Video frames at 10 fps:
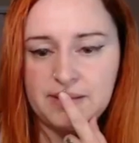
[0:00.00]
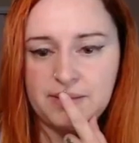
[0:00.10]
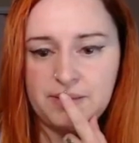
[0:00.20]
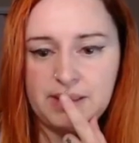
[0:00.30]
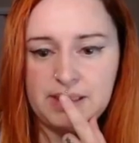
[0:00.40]

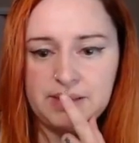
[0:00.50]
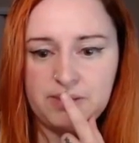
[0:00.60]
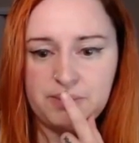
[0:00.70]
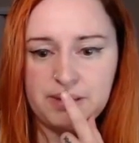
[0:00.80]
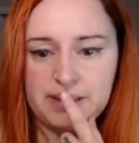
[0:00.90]
We need to
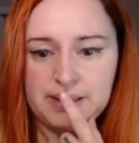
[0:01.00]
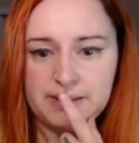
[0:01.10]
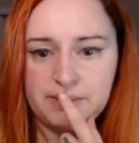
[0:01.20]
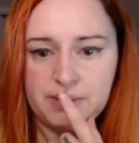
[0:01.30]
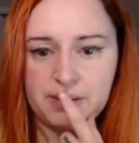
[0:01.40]
play
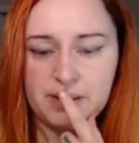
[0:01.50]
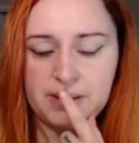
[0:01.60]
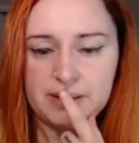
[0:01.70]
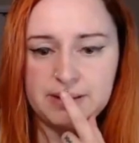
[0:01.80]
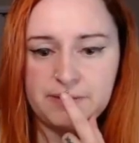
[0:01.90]
some
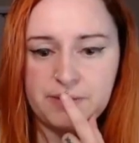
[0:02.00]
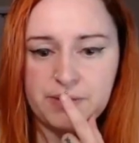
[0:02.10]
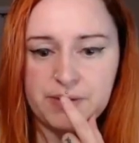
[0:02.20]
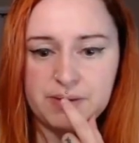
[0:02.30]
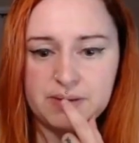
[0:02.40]
cards
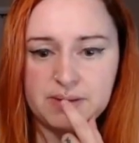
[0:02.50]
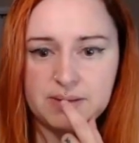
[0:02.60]
first.